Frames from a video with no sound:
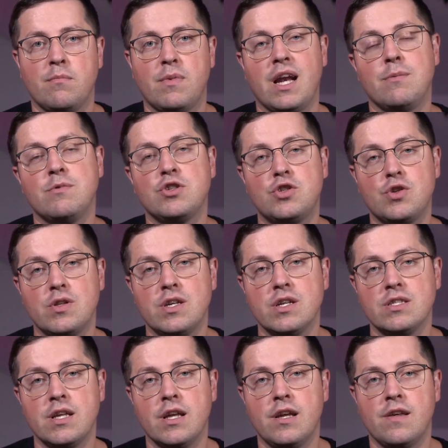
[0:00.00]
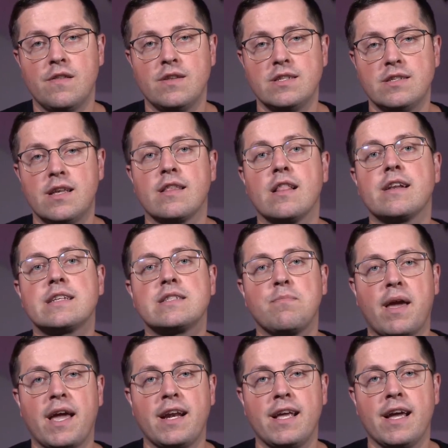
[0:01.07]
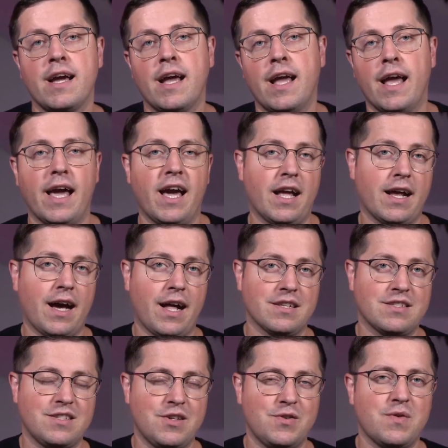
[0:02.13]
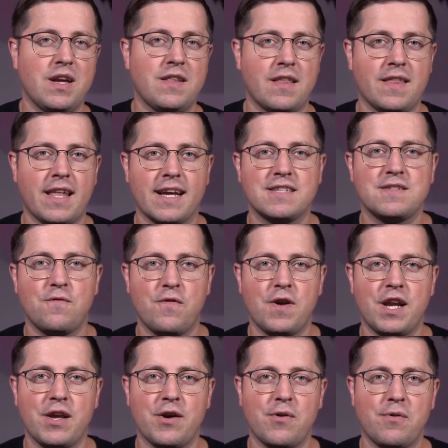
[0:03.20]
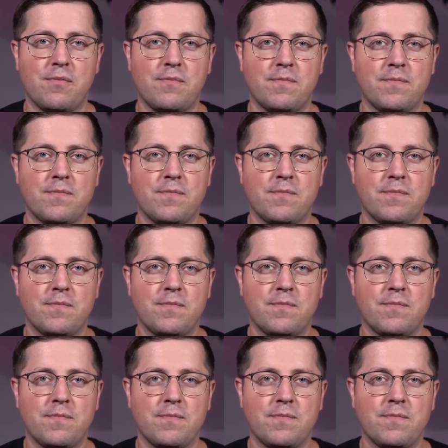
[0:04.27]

My name is Julius, this is Analytics Mania, and I'll see you in the next video.